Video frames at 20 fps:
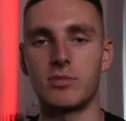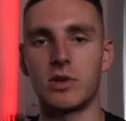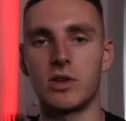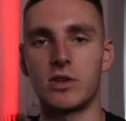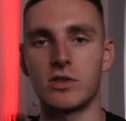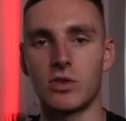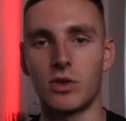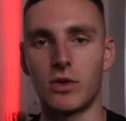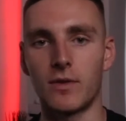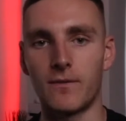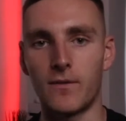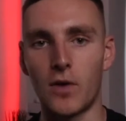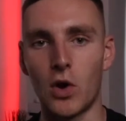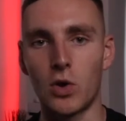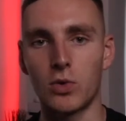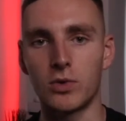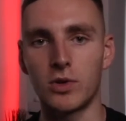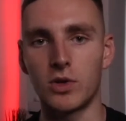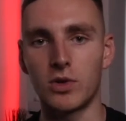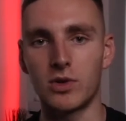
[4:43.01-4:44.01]
because on the
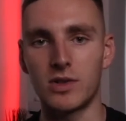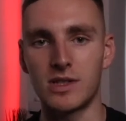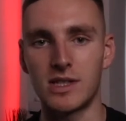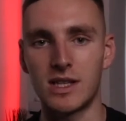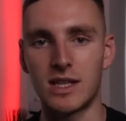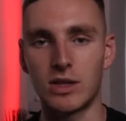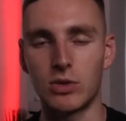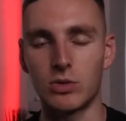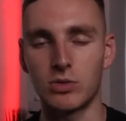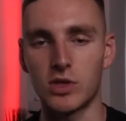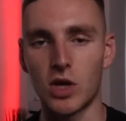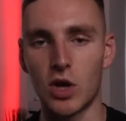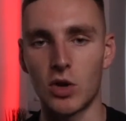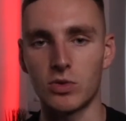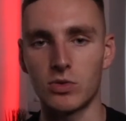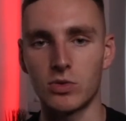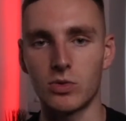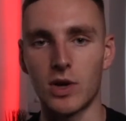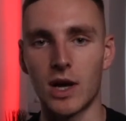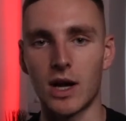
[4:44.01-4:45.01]
phone you can see your
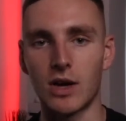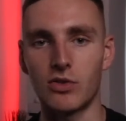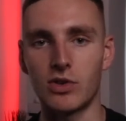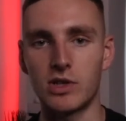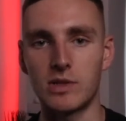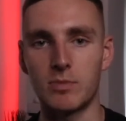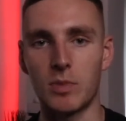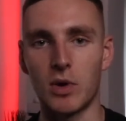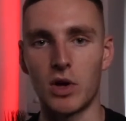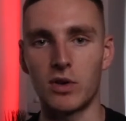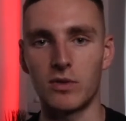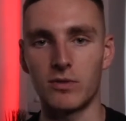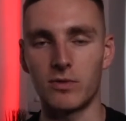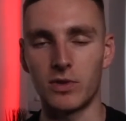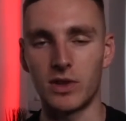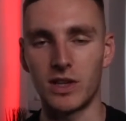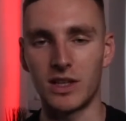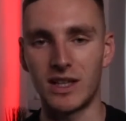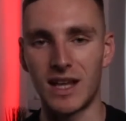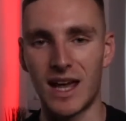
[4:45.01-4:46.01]
total calories burnt
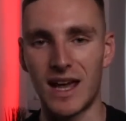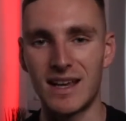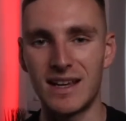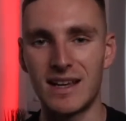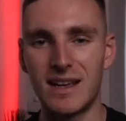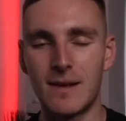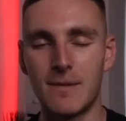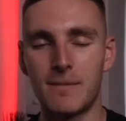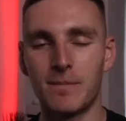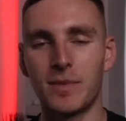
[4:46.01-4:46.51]
for the day,